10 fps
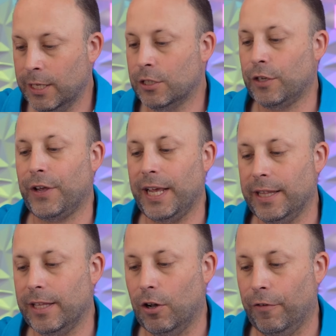So if you're
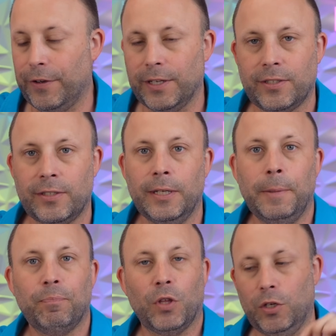in the office,
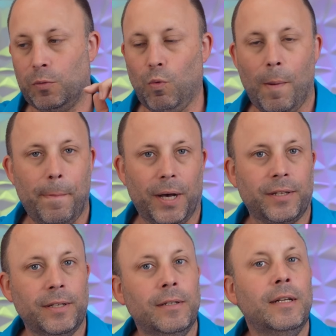you can just one
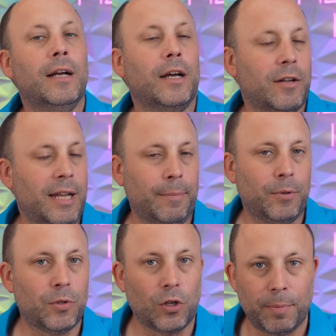button and your
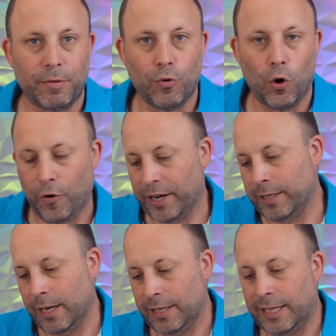laptop's not going to be
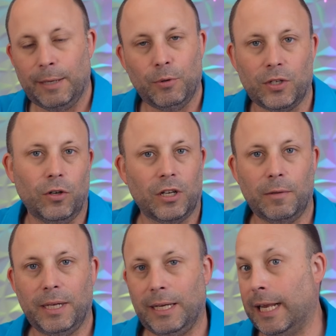roaring and your keyboards are not going
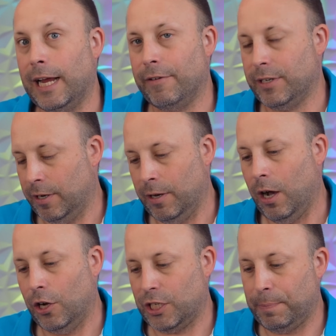to be glaring your
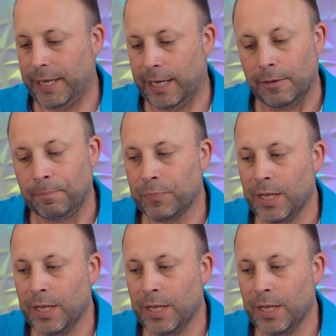RGB out.